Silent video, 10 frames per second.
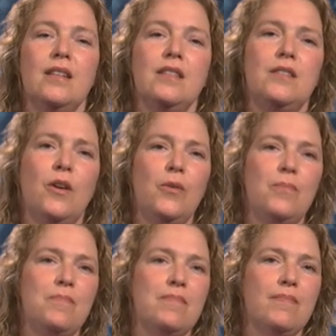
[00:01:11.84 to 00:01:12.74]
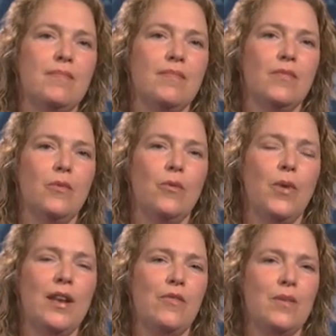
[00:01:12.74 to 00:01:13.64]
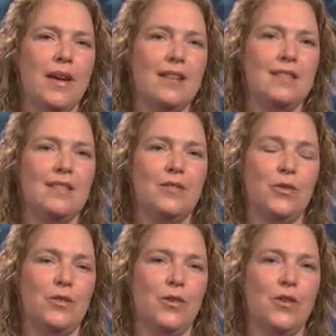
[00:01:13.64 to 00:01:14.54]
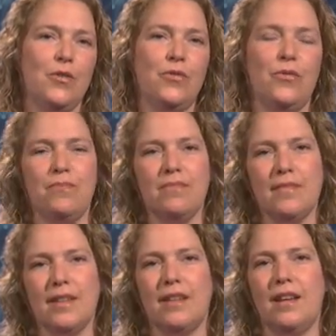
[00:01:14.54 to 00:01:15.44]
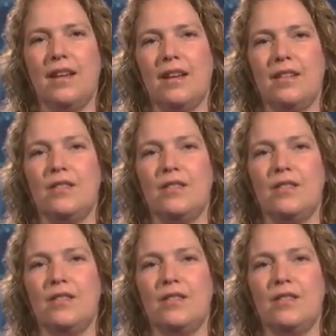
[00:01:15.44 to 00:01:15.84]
So what have we made to sort of uh,